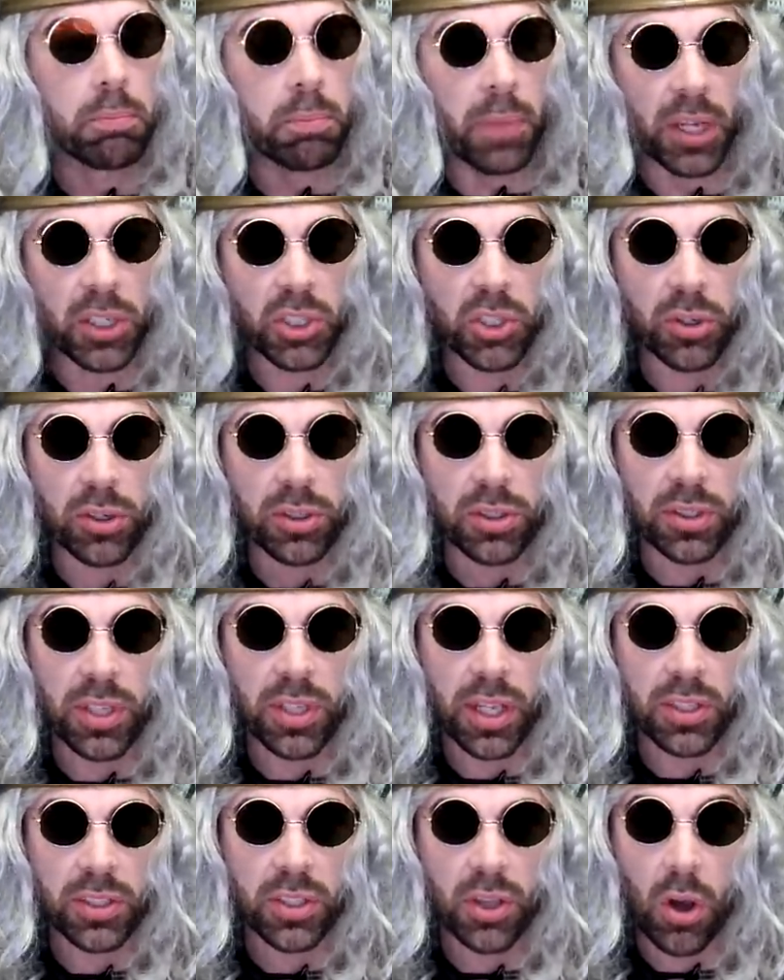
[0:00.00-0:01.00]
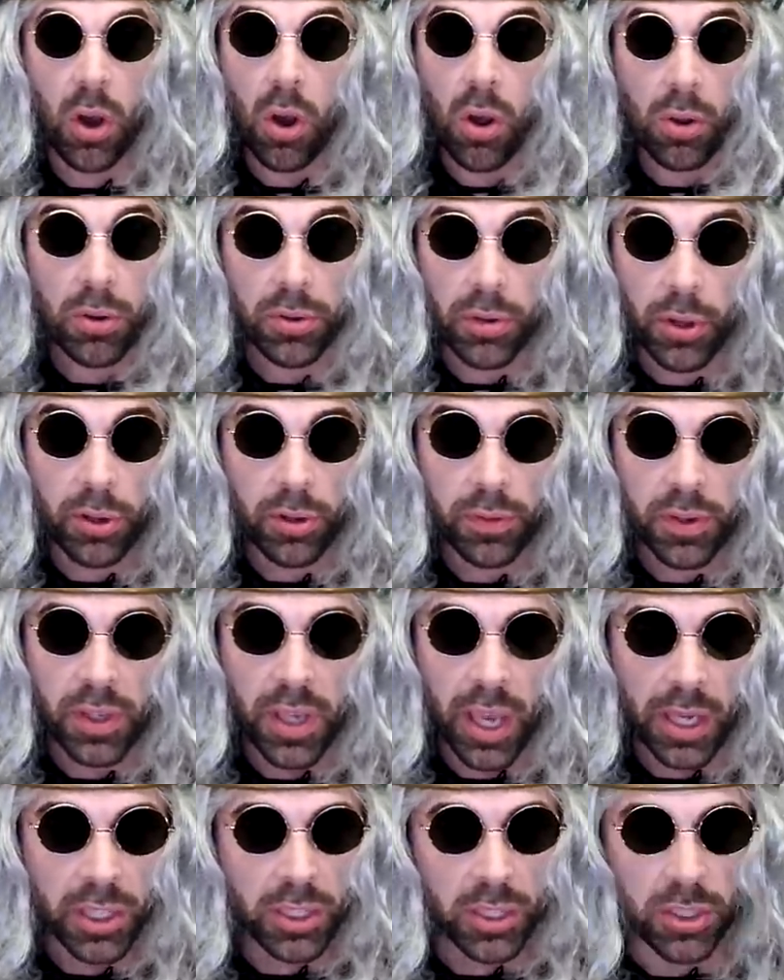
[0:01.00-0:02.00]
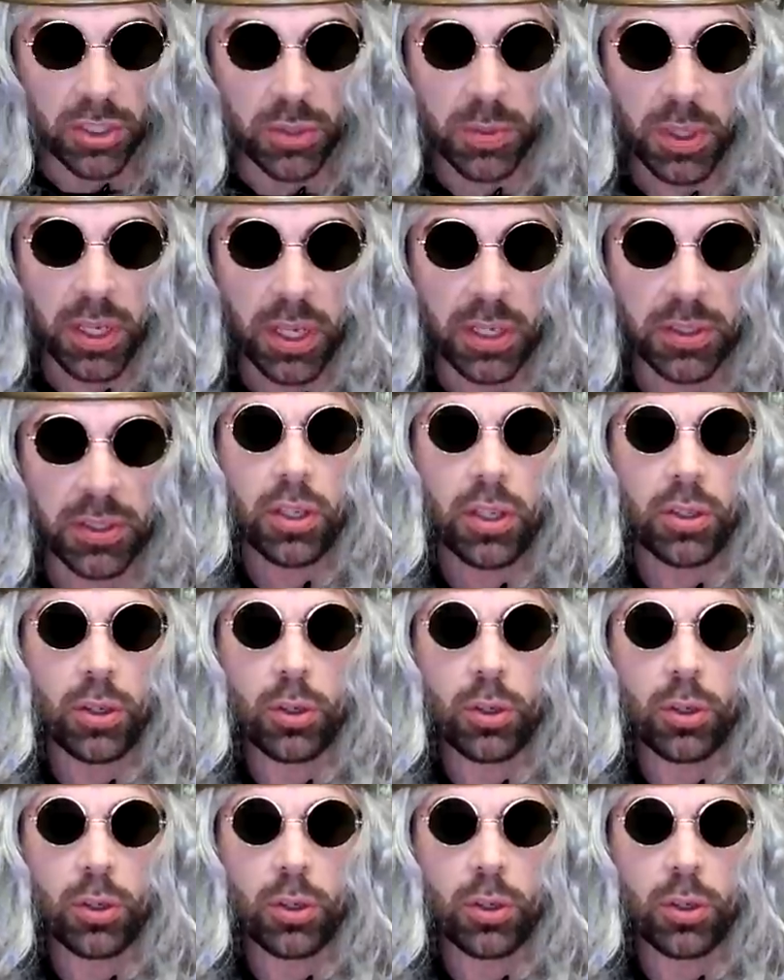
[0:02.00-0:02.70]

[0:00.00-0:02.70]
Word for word: Make sure it's set to all notifications because